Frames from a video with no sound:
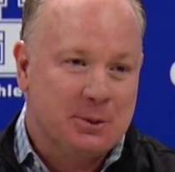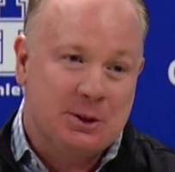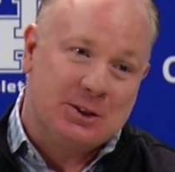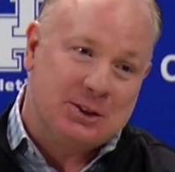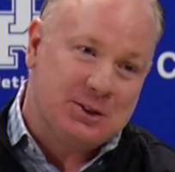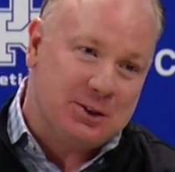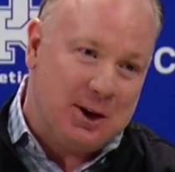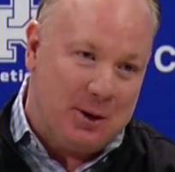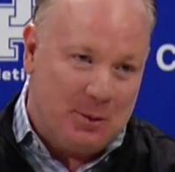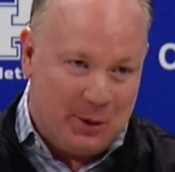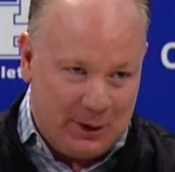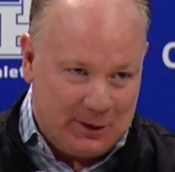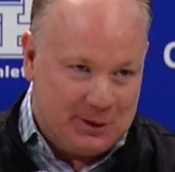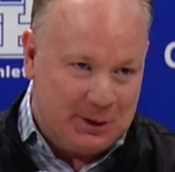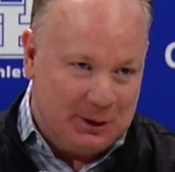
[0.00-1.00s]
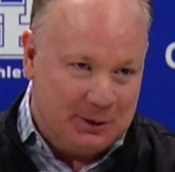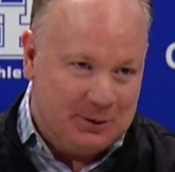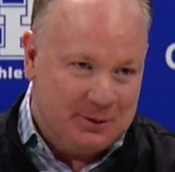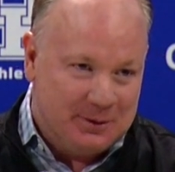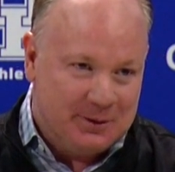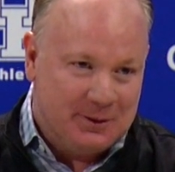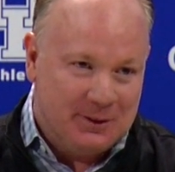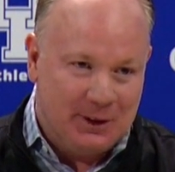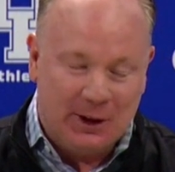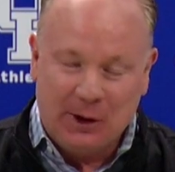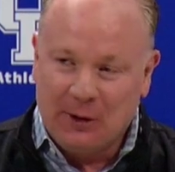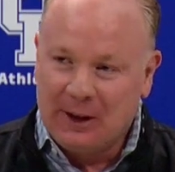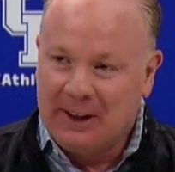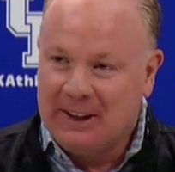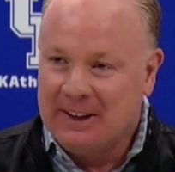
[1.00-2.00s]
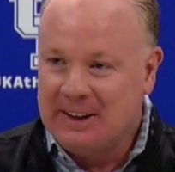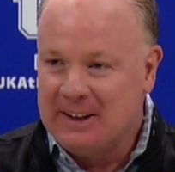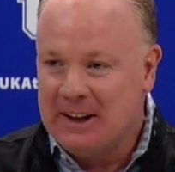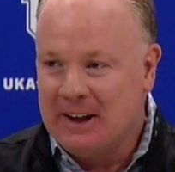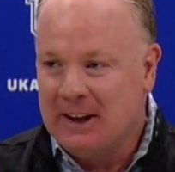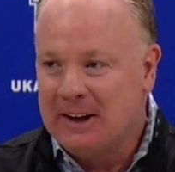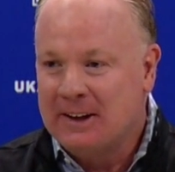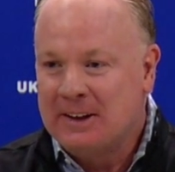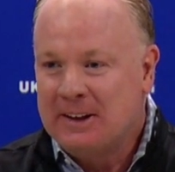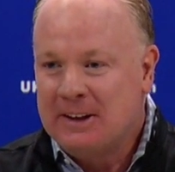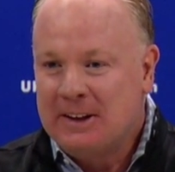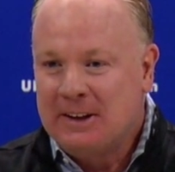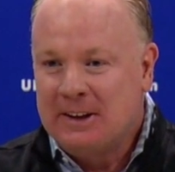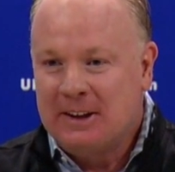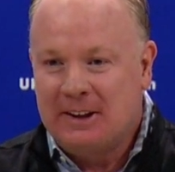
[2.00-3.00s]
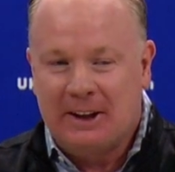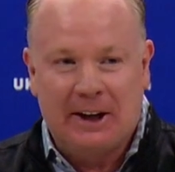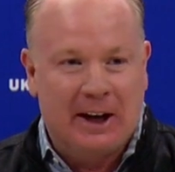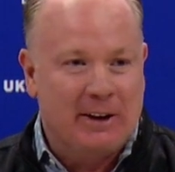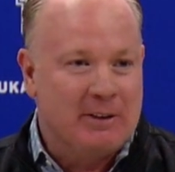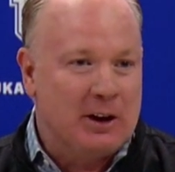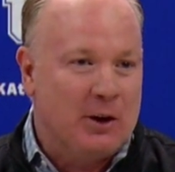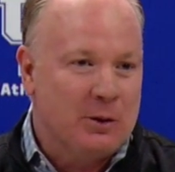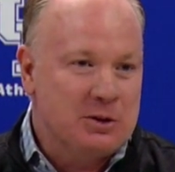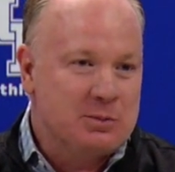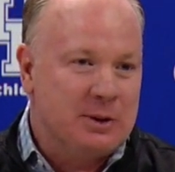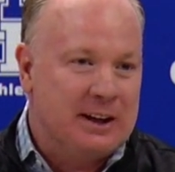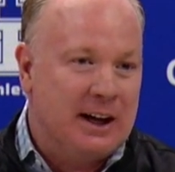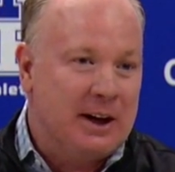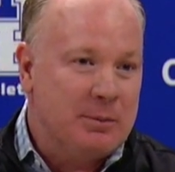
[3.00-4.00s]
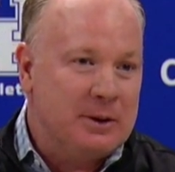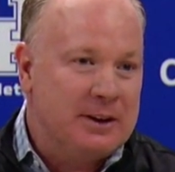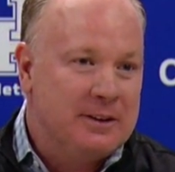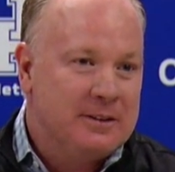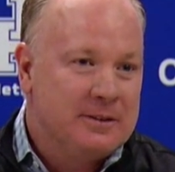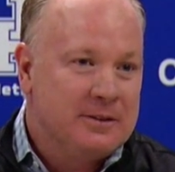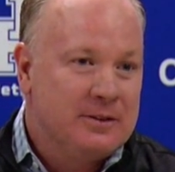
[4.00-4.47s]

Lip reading: We just saw one too, you know, and they haven't always been happy,